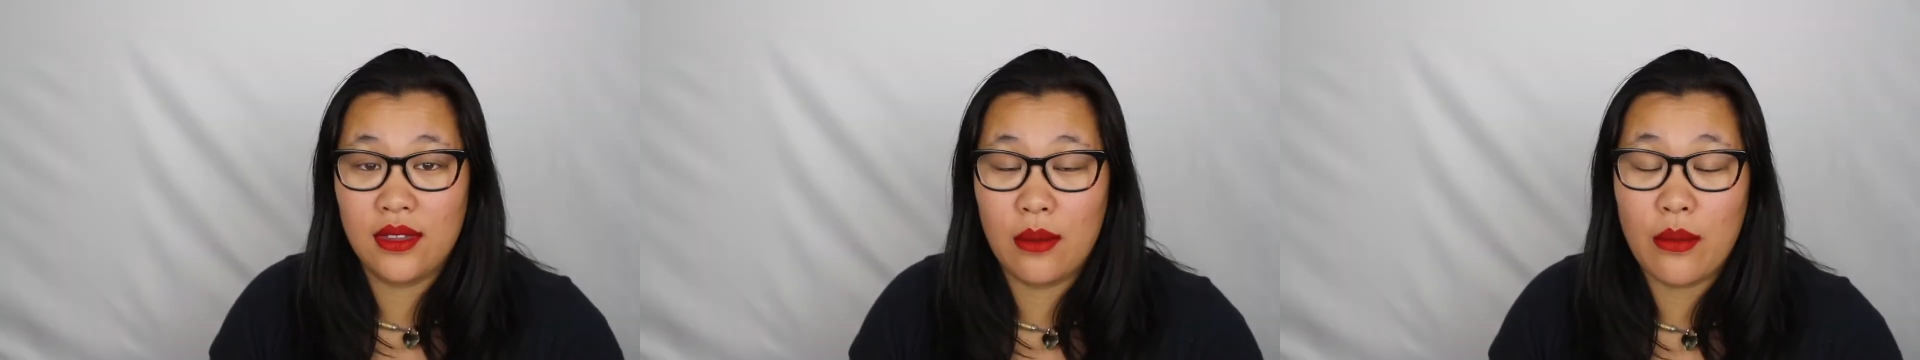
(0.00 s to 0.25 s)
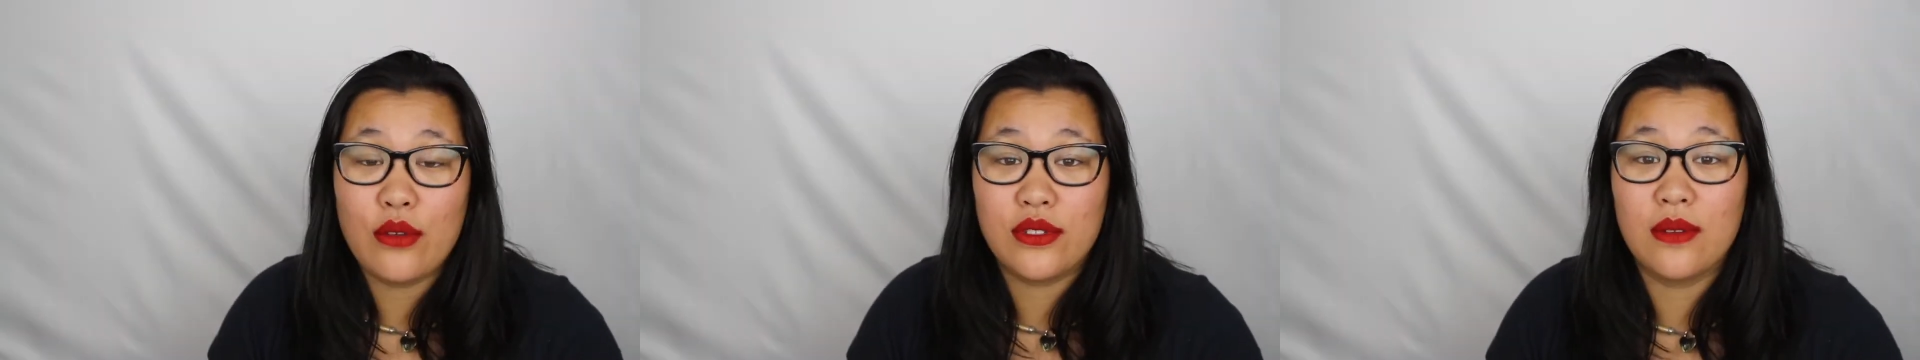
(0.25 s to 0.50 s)
The
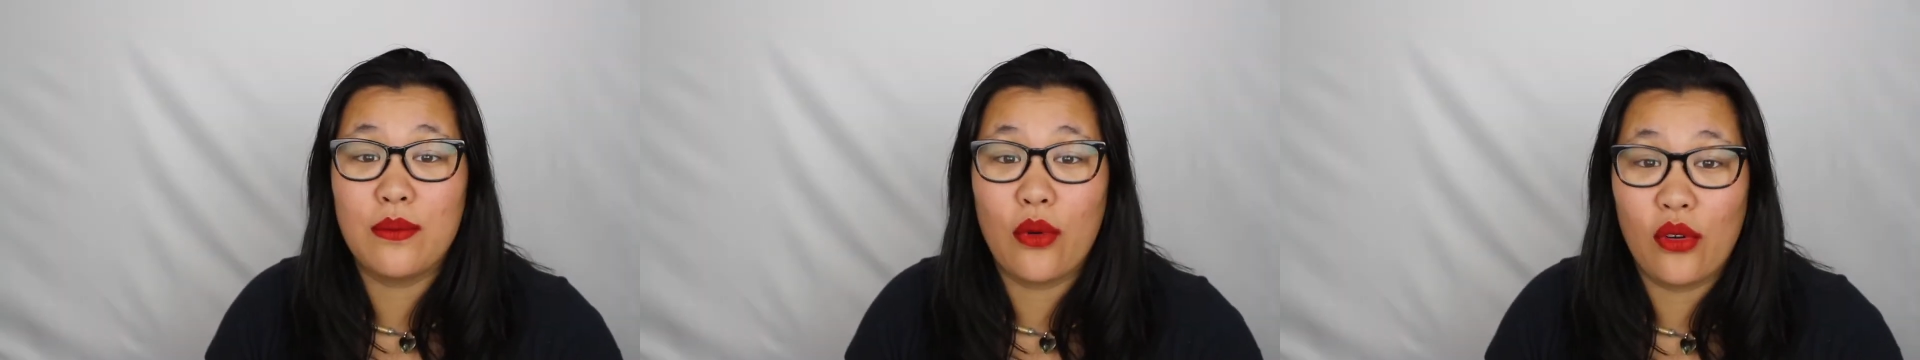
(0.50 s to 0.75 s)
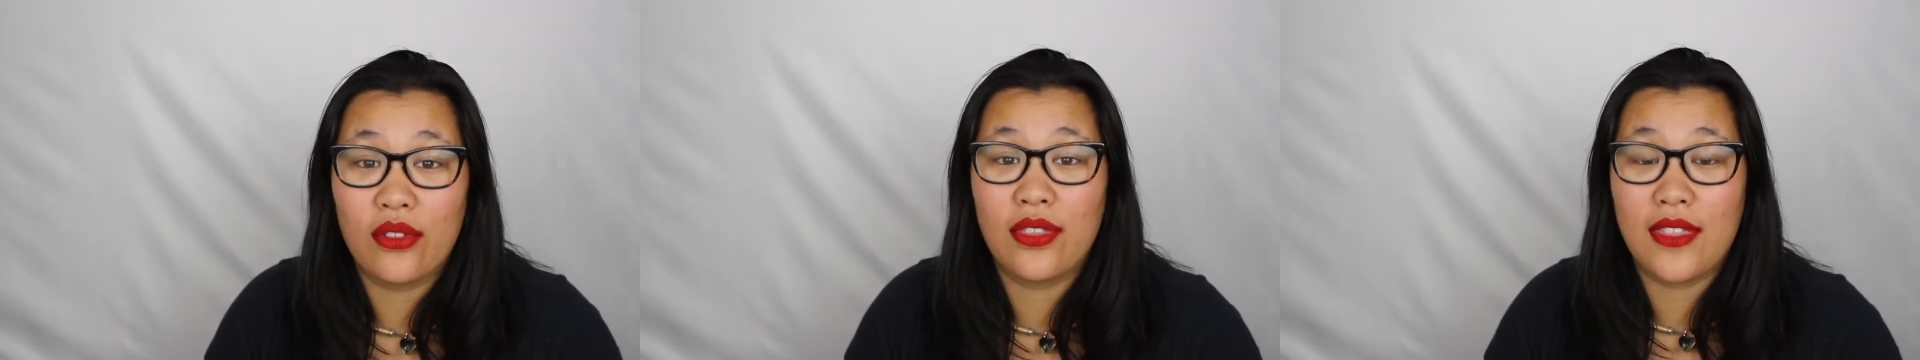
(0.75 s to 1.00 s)
most
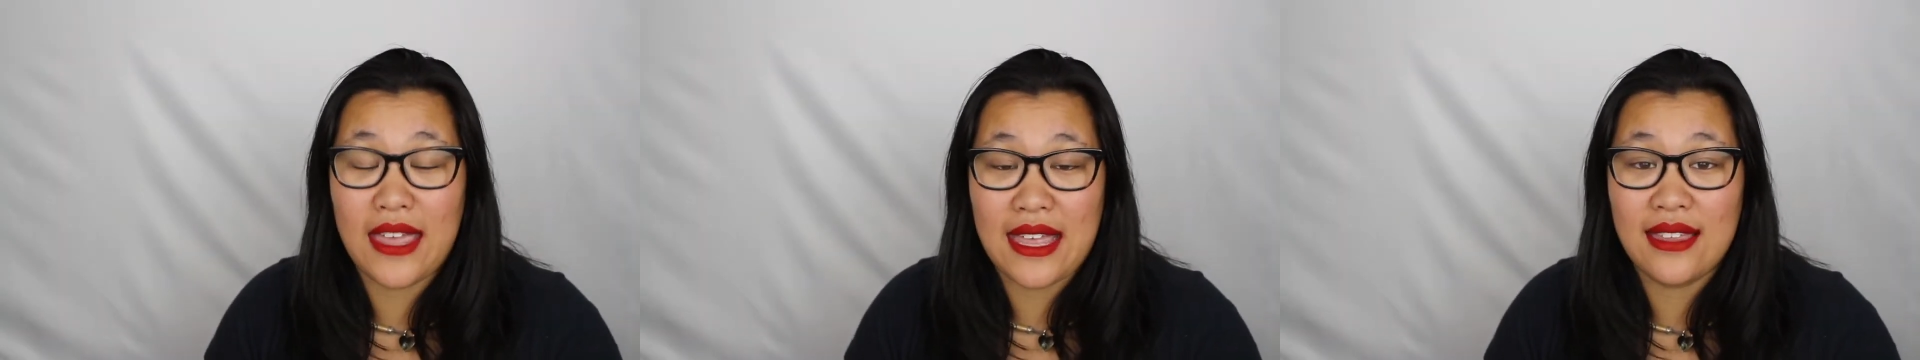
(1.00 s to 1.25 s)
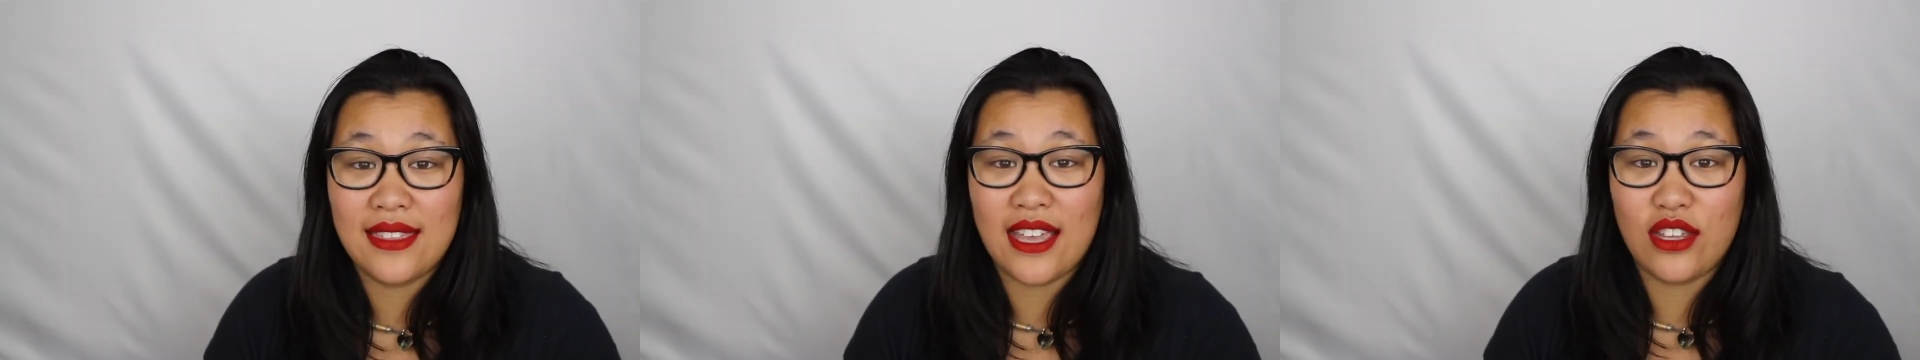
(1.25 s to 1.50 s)
important
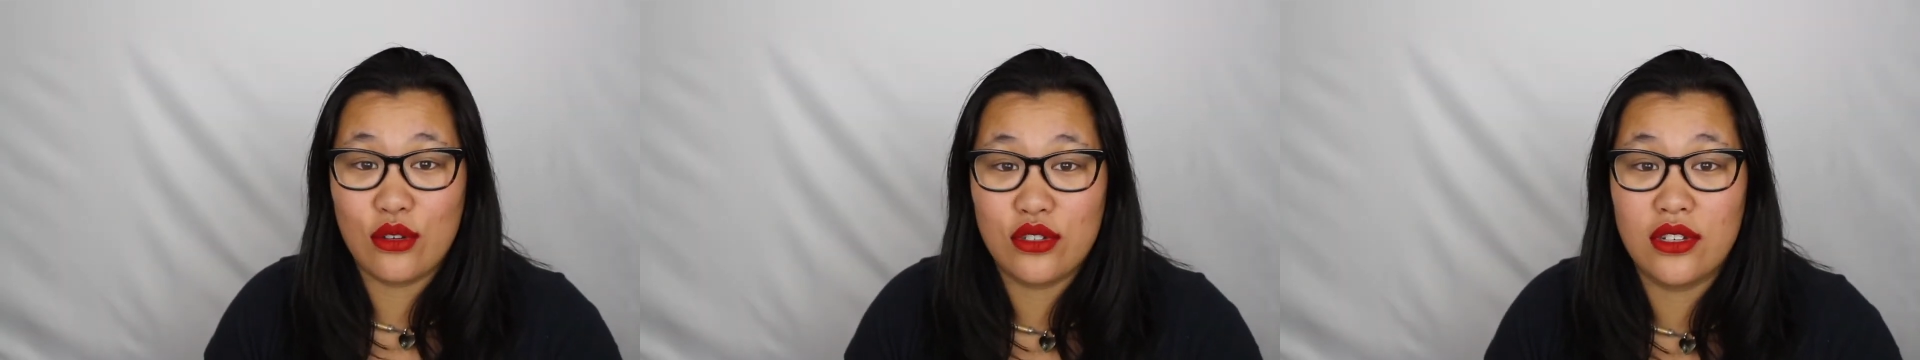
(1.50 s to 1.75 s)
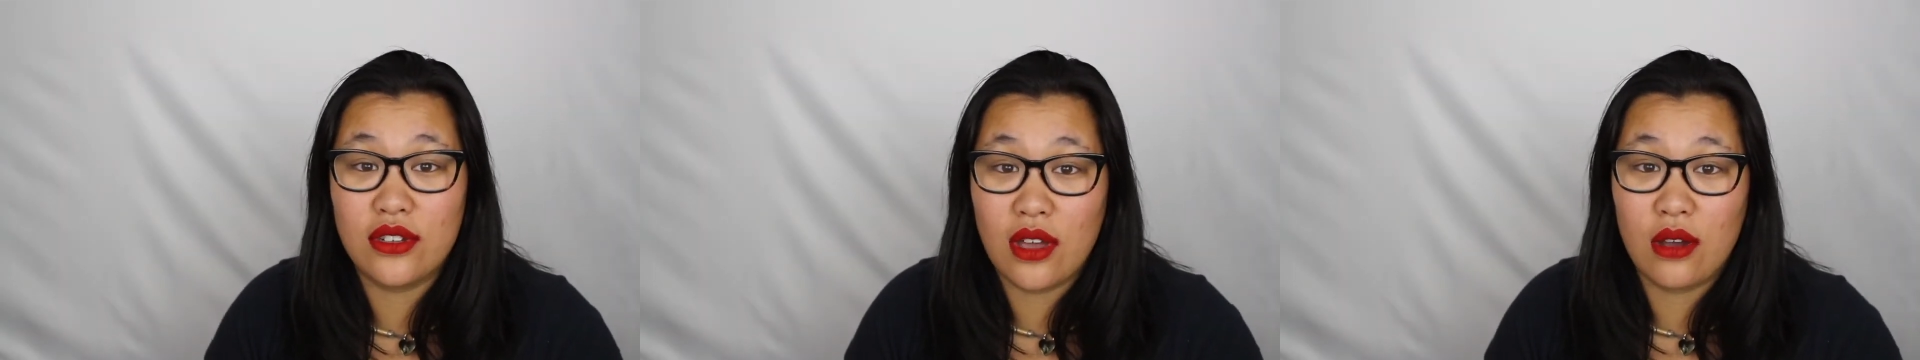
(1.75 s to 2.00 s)
thing that you
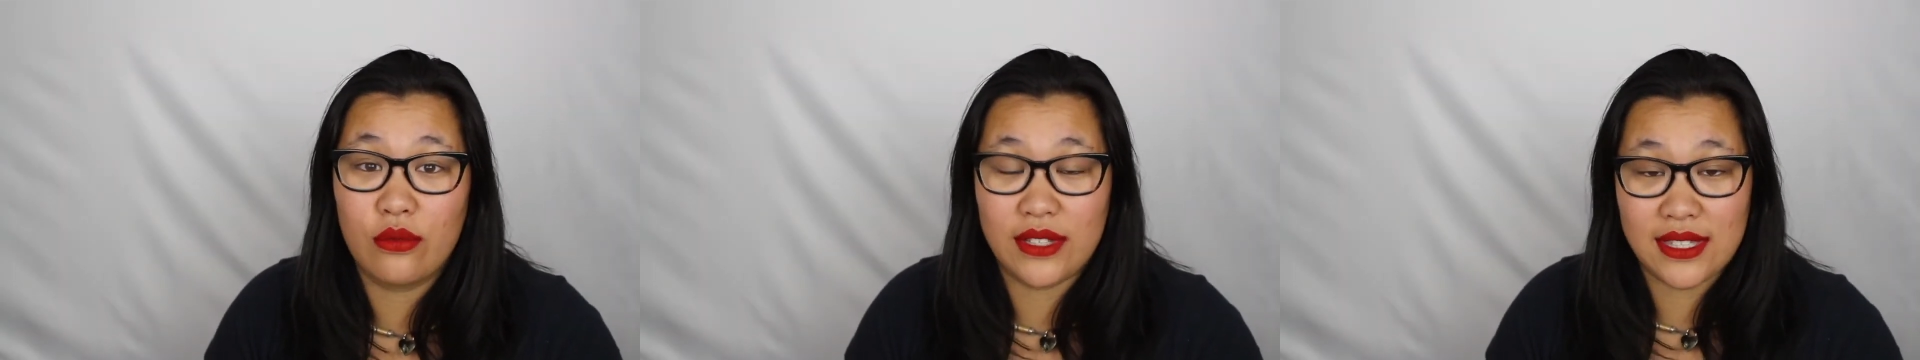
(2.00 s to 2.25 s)
should know when